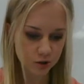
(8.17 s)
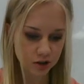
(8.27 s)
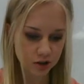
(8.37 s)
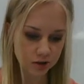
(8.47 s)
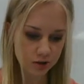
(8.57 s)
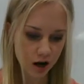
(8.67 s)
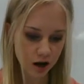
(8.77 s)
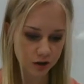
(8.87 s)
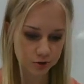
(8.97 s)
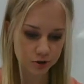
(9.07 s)
were little
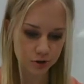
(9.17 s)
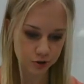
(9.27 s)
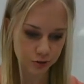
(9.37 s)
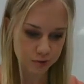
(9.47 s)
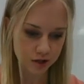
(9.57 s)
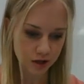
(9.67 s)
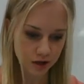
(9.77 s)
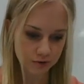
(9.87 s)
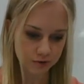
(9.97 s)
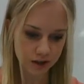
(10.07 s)
hollow tubes
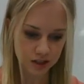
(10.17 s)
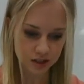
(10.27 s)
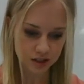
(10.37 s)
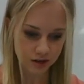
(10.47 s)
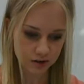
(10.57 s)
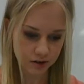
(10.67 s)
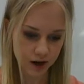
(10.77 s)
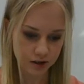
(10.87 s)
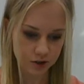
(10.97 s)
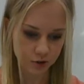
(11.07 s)
fitted together
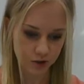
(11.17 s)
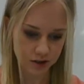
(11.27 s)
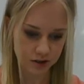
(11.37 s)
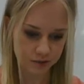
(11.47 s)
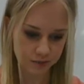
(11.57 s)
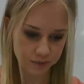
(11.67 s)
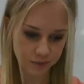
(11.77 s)
at the joints.